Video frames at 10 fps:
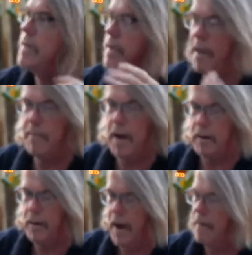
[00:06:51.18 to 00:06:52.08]
that came out
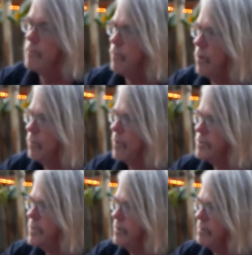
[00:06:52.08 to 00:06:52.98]
after World War
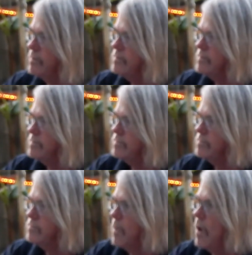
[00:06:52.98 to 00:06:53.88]
II. Well, Skiffle
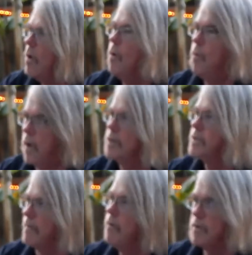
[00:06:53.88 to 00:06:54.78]
had a little bit. Well,
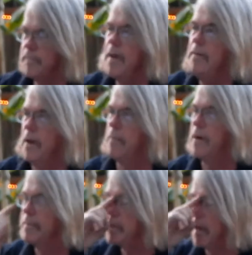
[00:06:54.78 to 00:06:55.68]
Skiffle was in there,
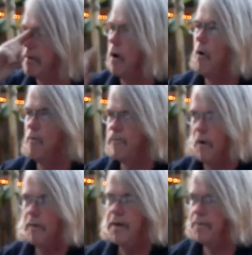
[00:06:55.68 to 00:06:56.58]
but I'm saying the whole
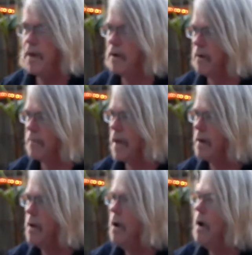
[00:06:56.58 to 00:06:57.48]
folky thing and all that,
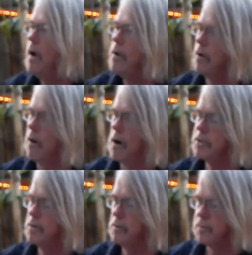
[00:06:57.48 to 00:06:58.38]
you know, art
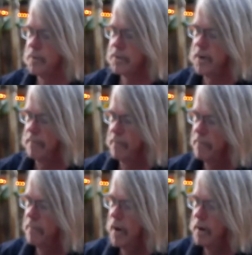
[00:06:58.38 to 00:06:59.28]
schools were sort of a,
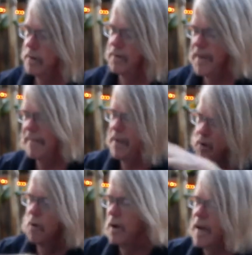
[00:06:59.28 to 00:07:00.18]
you know, they have that
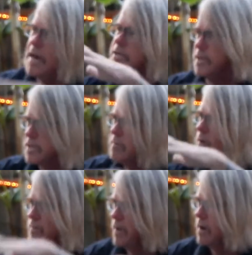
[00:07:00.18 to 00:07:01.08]
whole class system
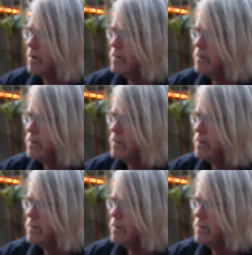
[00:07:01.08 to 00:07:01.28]
over there.